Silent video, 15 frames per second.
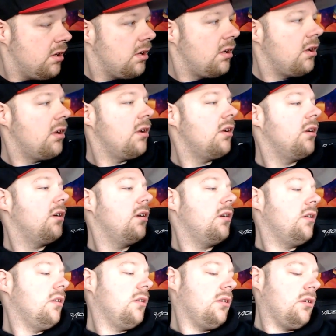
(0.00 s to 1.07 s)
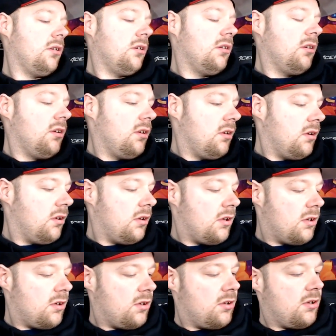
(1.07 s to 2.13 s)

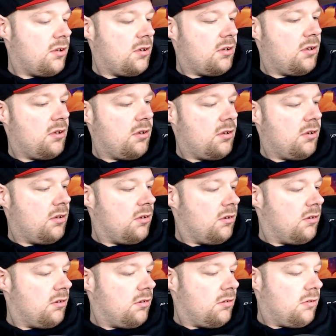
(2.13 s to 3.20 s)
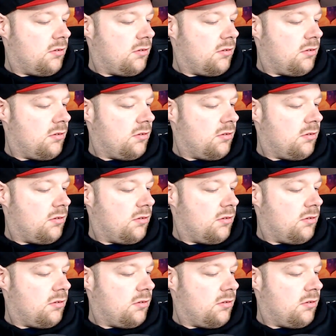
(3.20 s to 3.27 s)
No one is speaking in this clip.